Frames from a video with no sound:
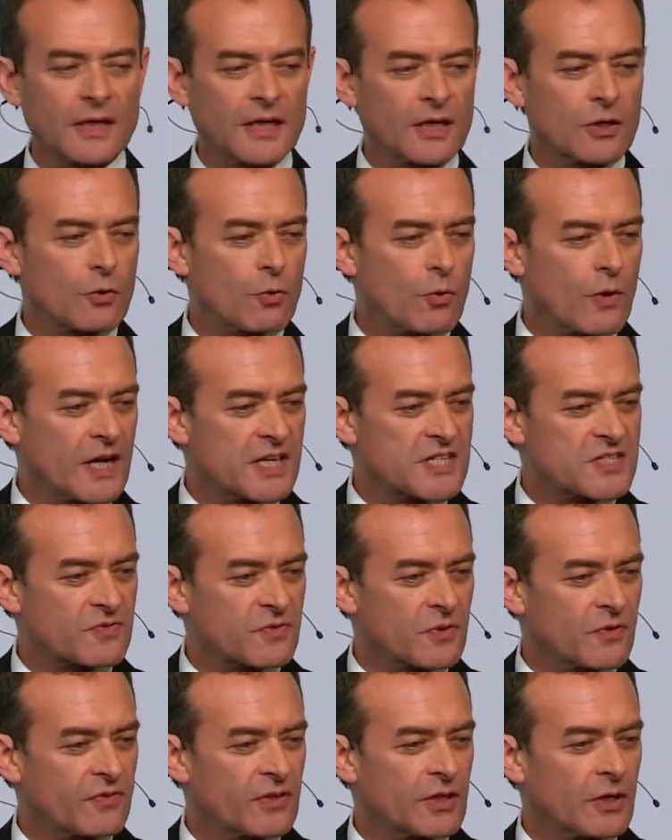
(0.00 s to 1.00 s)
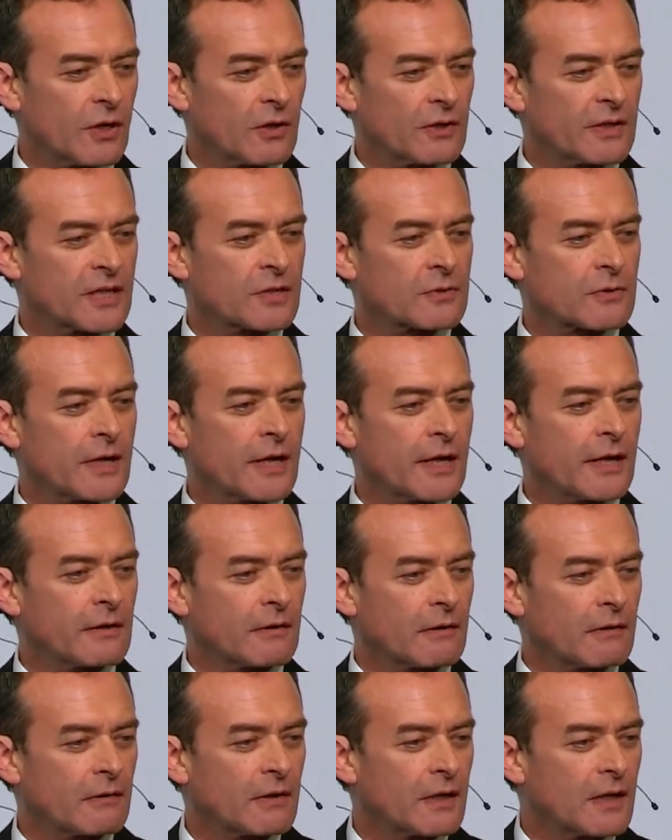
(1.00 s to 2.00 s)
a quest for the Holy
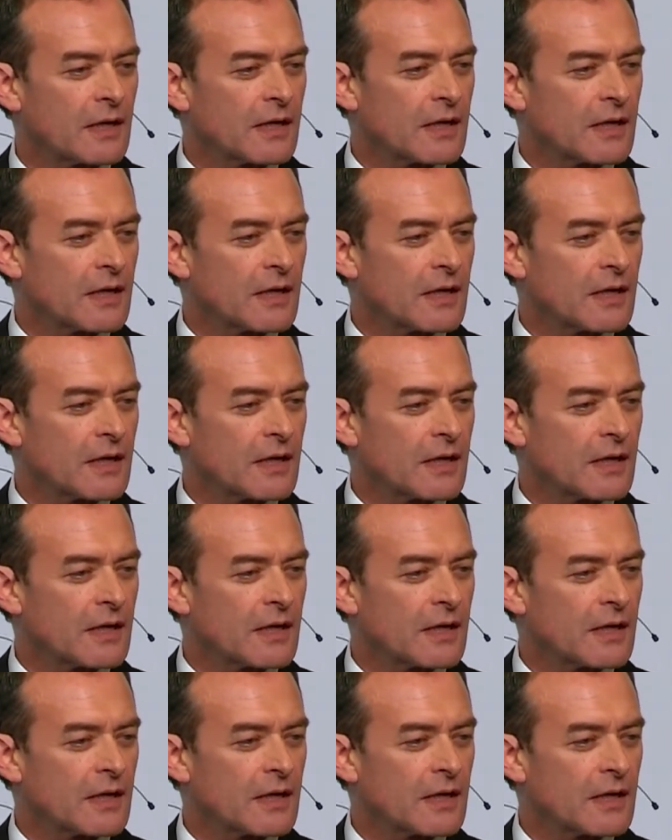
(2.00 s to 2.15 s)
Grail.